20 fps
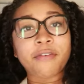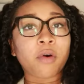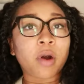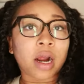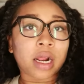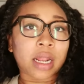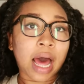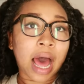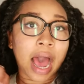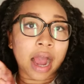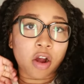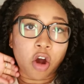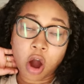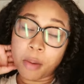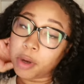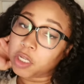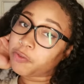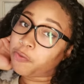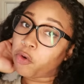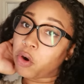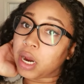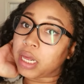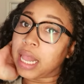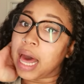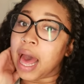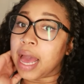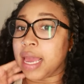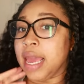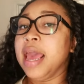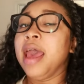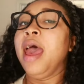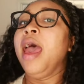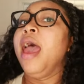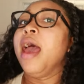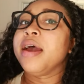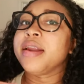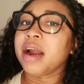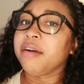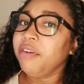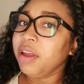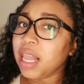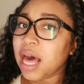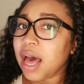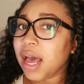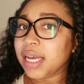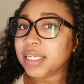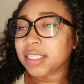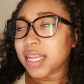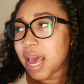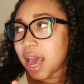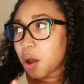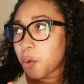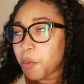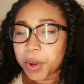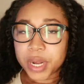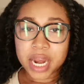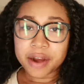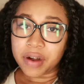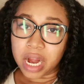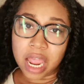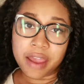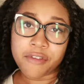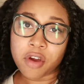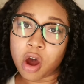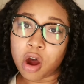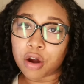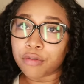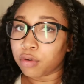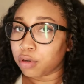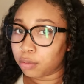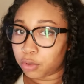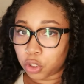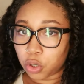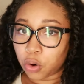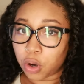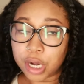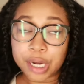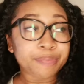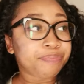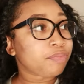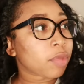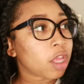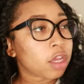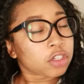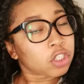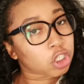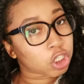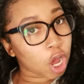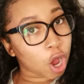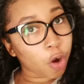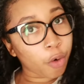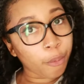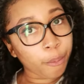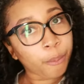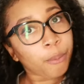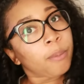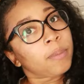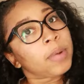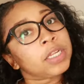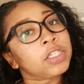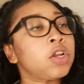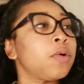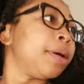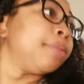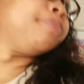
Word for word: four o'clock, almost four o'clock. And I realized that we never gave y'all a room tour. So let's do